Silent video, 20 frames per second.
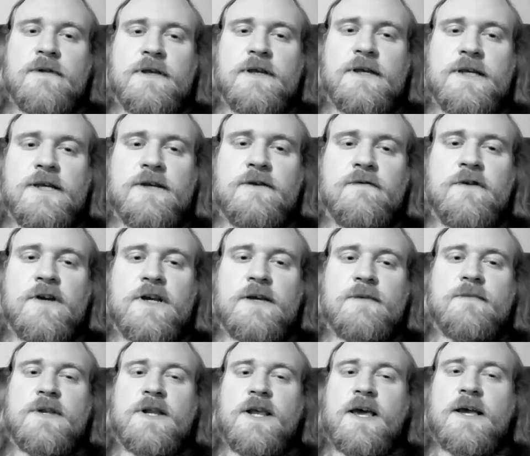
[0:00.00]
to
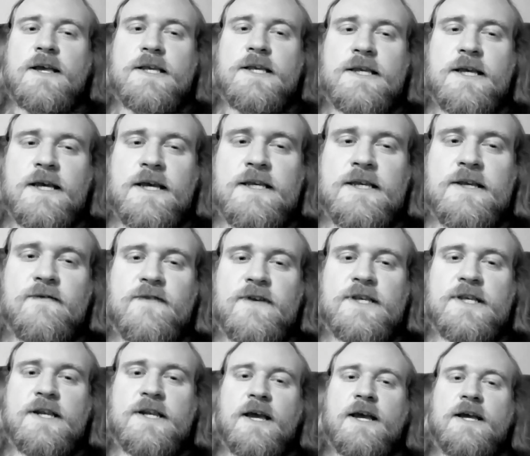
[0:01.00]
stream in excess of
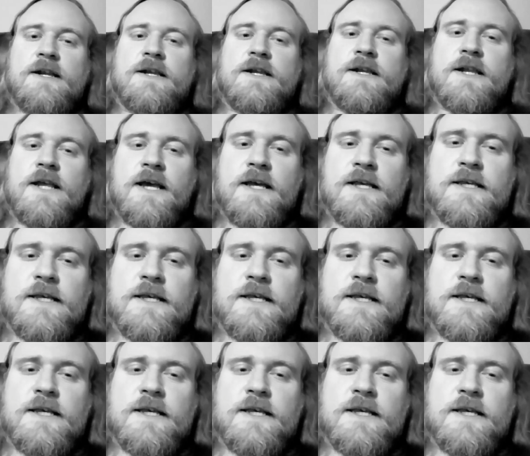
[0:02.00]
his 90-day